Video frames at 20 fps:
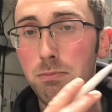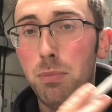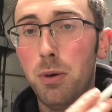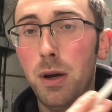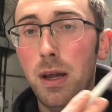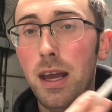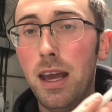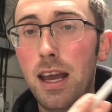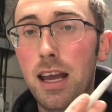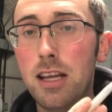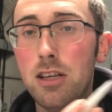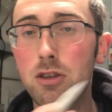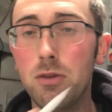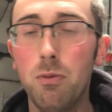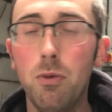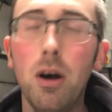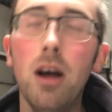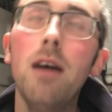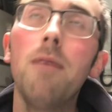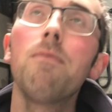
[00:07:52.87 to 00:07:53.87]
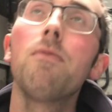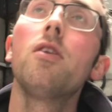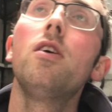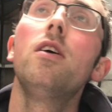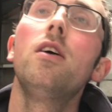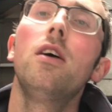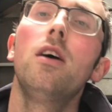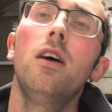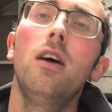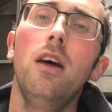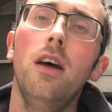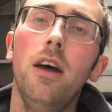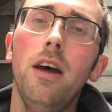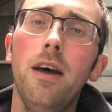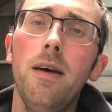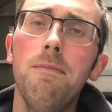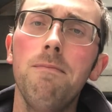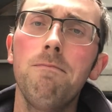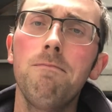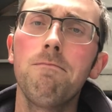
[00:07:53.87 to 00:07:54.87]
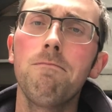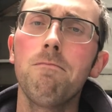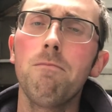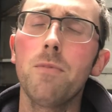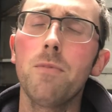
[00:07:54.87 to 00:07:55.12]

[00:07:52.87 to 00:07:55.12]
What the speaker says: put it here somewhere. The